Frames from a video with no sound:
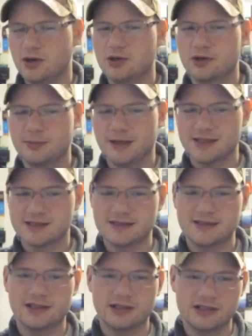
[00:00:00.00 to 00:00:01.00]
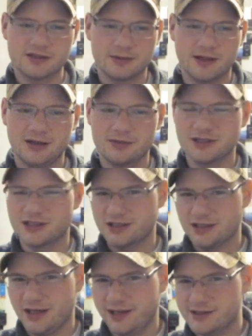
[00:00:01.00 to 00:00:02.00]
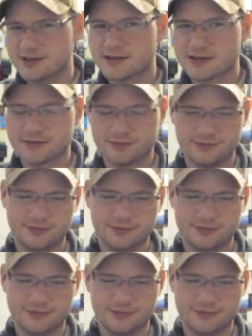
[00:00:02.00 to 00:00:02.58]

oak moss in there as well, which adds